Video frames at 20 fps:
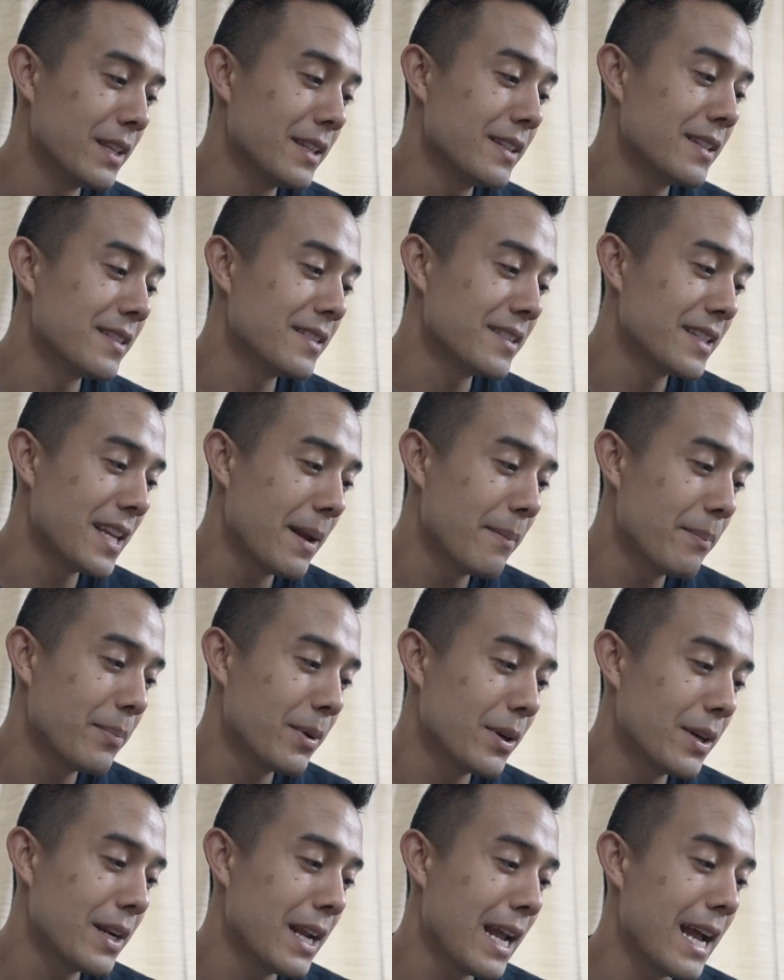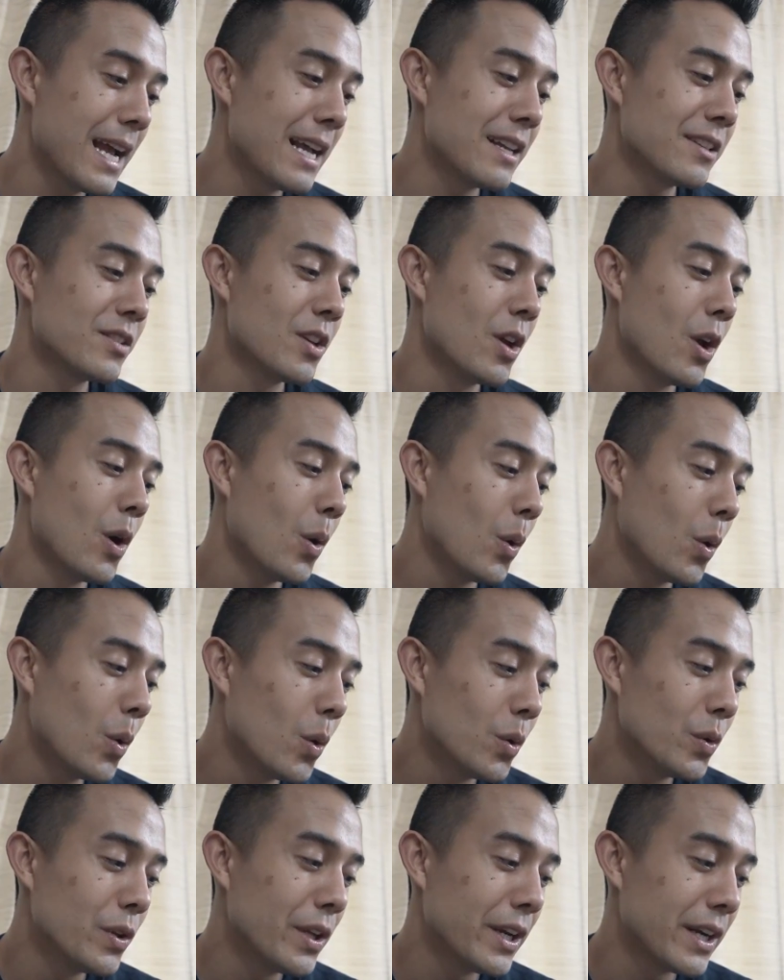This is temporary, as
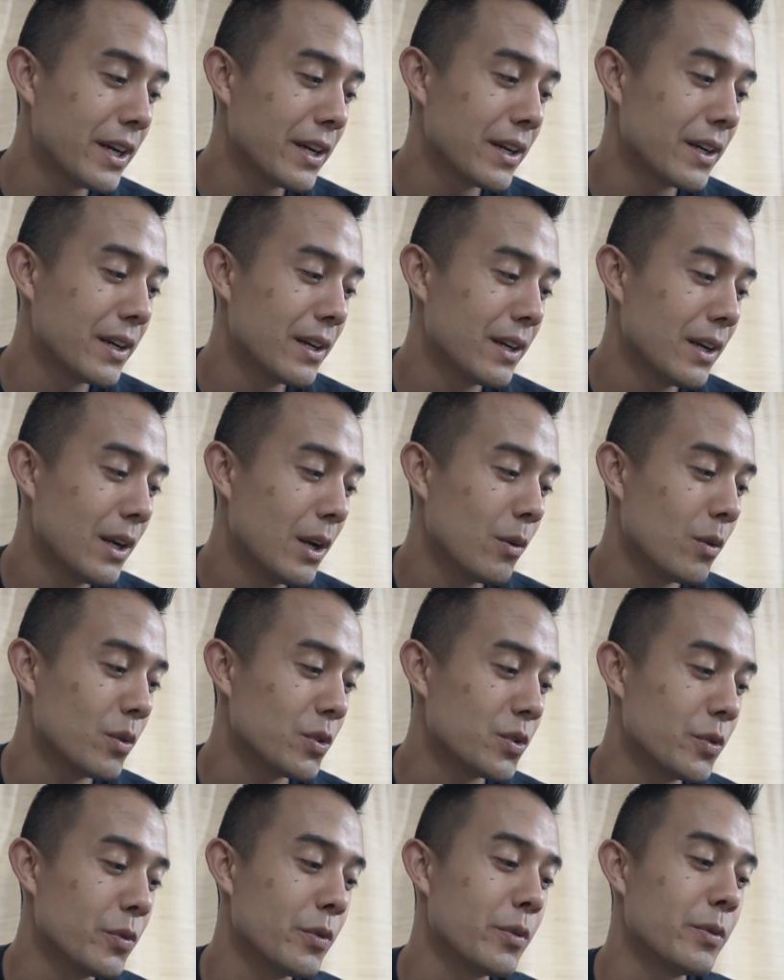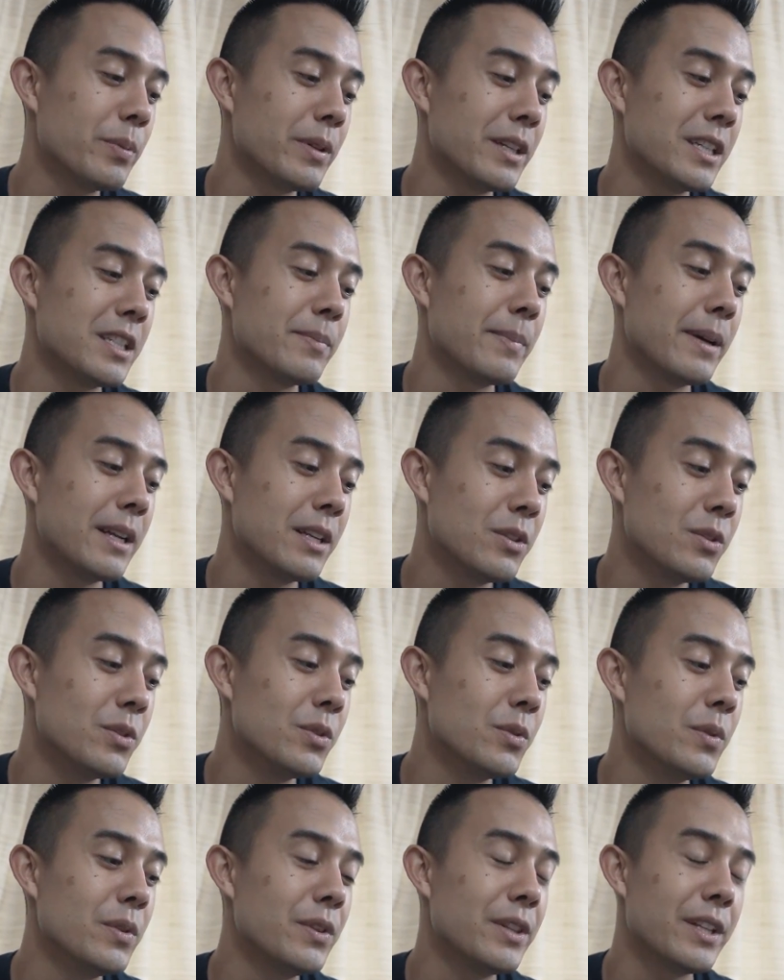old hair will soon be replaced by
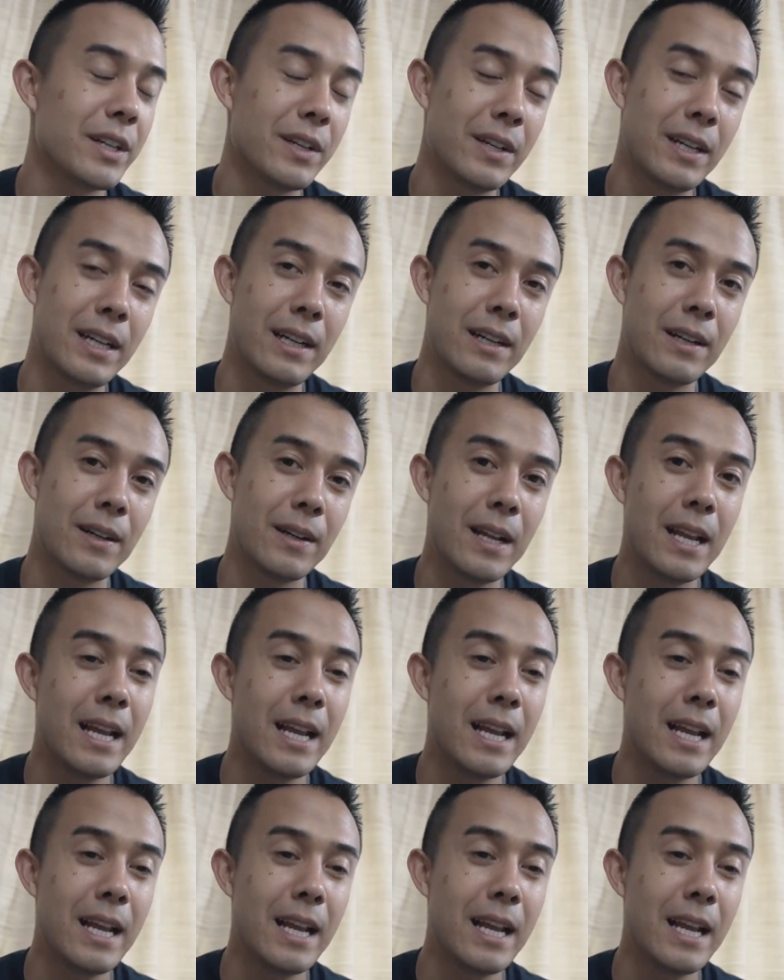new, thicker hair.